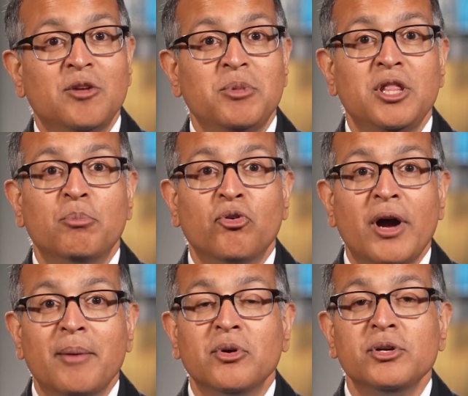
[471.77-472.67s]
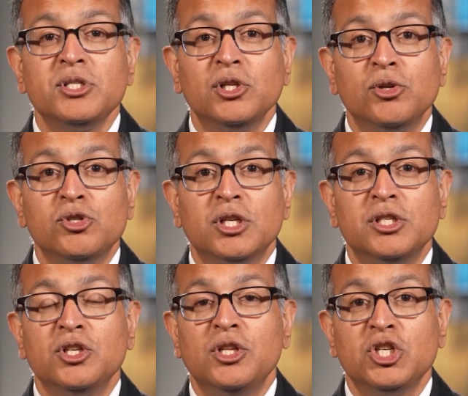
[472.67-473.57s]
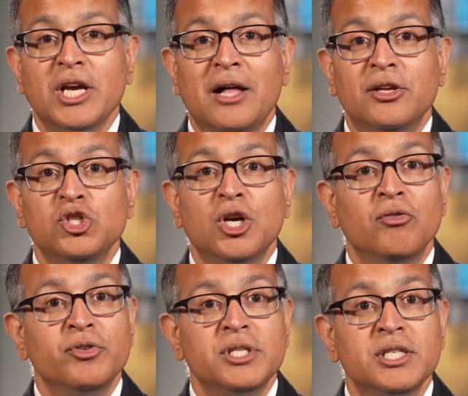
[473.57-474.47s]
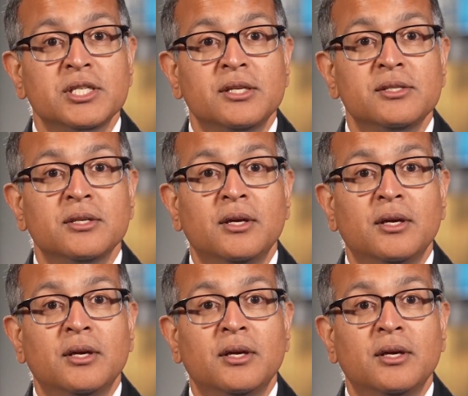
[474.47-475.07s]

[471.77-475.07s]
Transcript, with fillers: be the primary solution to the challenge of resistance.